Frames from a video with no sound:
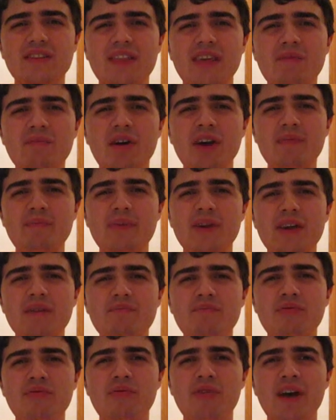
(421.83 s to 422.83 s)
They might be
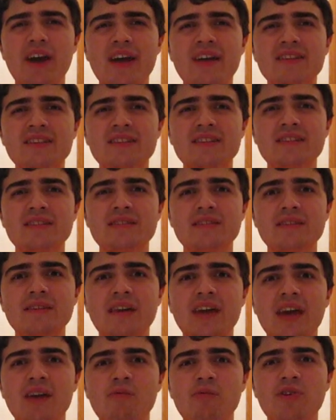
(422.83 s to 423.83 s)
impressed
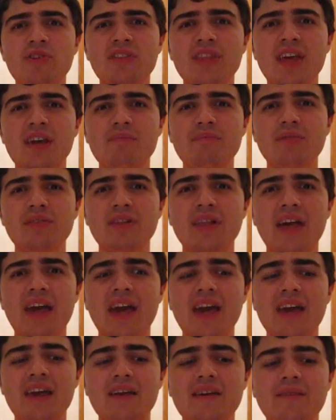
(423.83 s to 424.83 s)
at what they
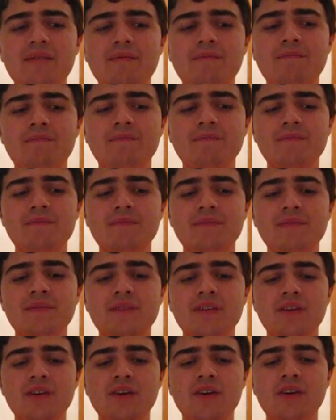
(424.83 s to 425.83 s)
play.
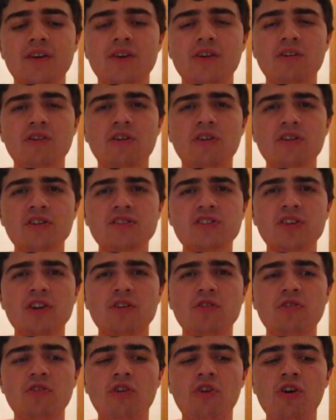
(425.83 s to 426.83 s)

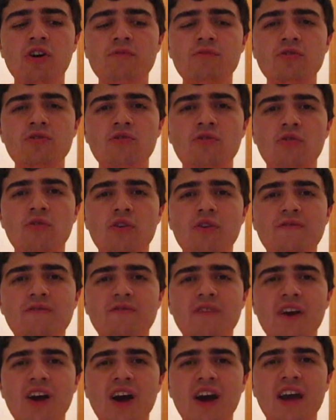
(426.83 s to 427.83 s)
Also, Armored Core
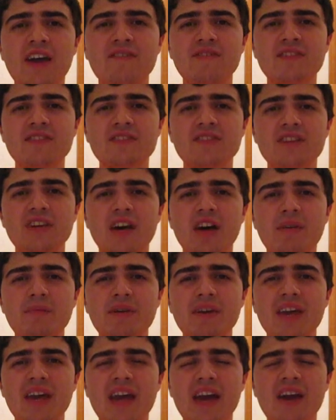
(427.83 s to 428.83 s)
5 is
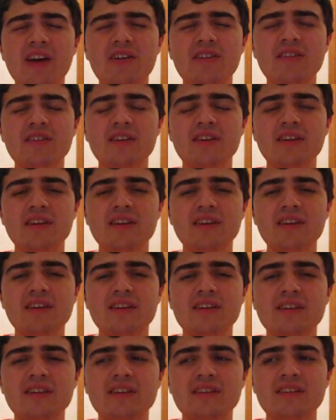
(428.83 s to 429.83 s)
coming out
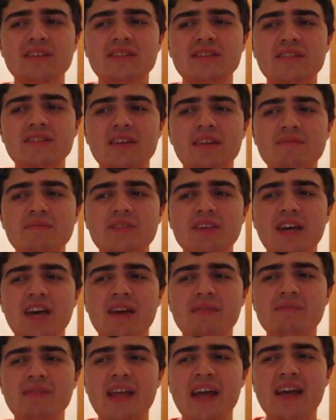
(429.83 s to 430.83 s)

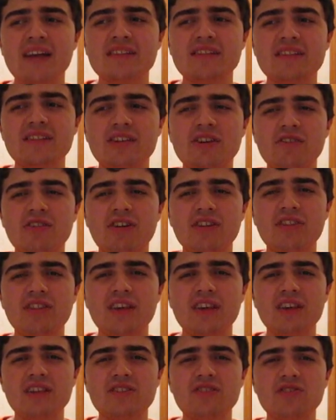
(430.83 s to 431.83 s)
sometime next year, I
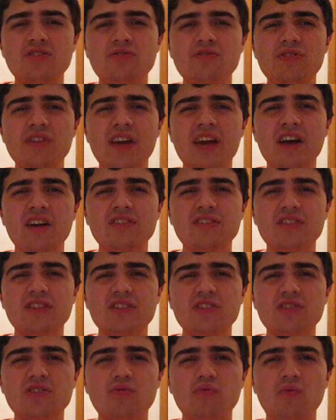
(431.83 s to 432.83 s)
think,
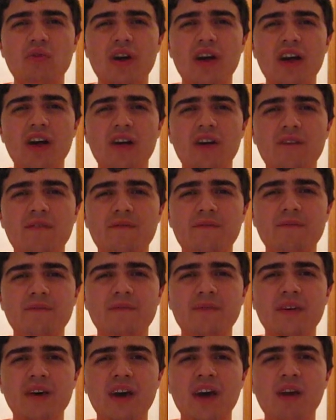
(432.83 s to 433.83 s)
2012.
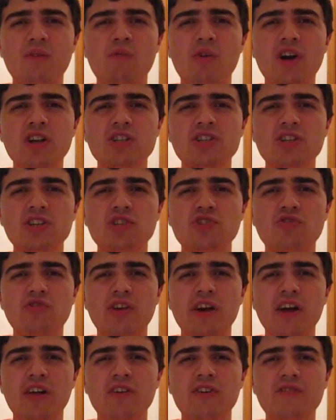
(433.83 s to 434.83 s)
I watched a
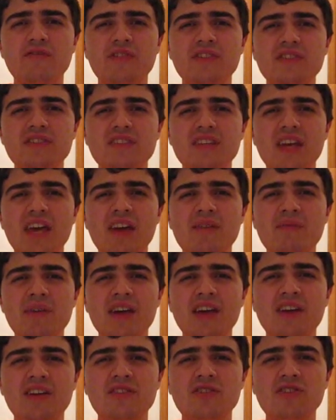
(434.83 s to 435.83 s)
trailer of this game
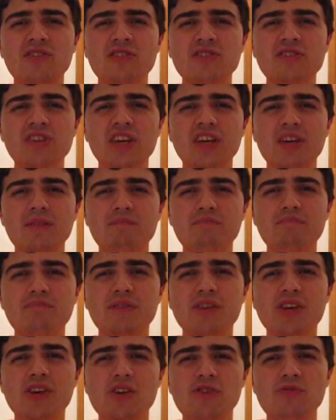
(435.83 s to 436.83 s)
and it looks like a
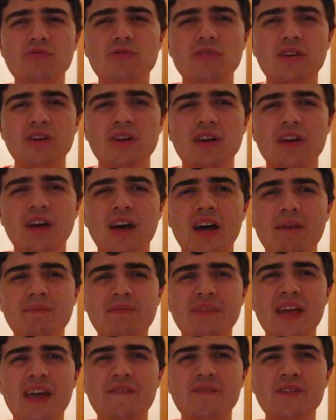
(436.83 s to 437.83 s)
beaut.
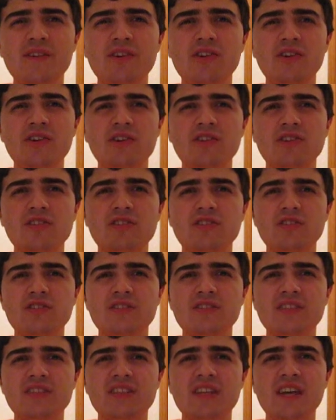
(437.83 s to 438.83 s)
I'm definitely gonna
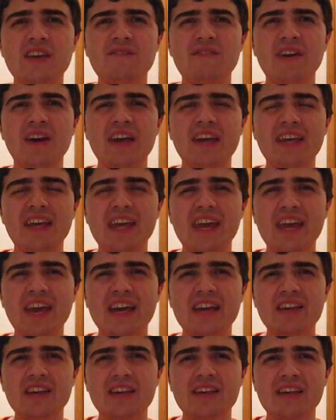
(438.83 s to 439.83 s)
see if I
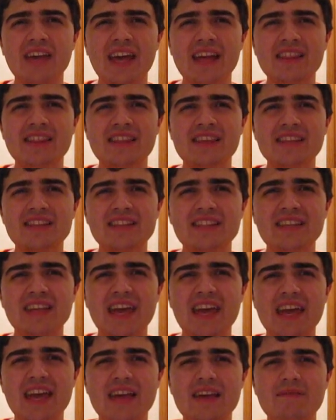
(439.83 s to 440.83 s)
can't get this
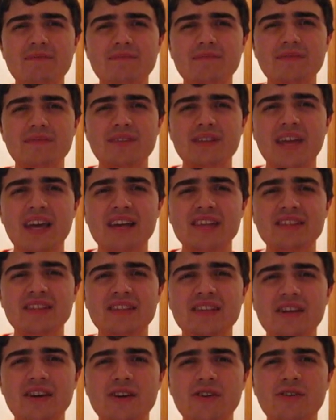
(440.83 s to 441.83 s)
game
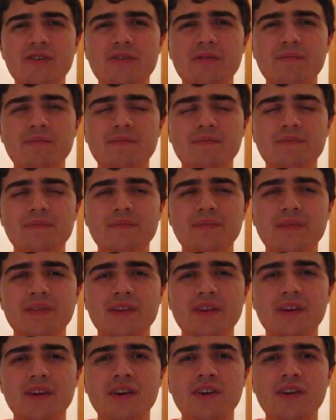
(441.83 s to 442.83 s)
next year.
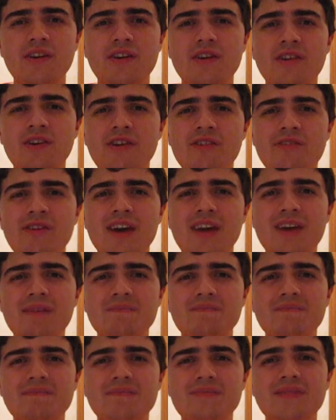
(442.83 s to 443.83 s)

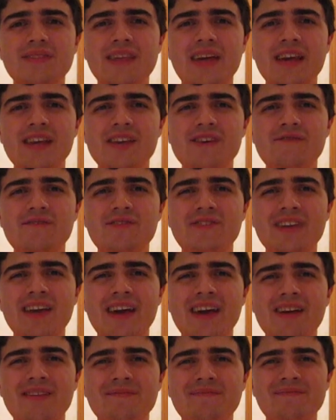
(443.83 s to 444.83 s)
Alright, thank you for
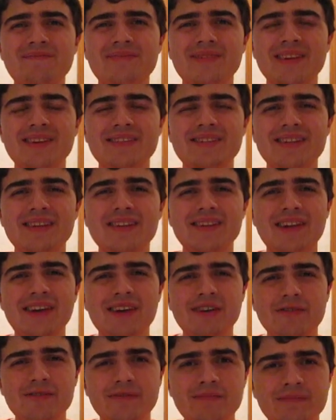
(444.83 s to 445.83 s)
now. I'll see you
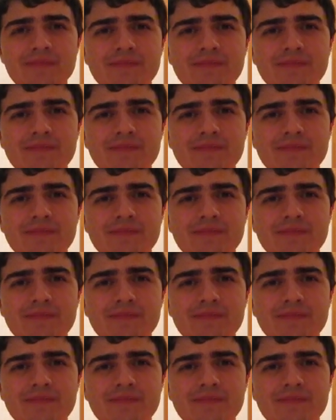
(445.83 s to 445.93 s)
later.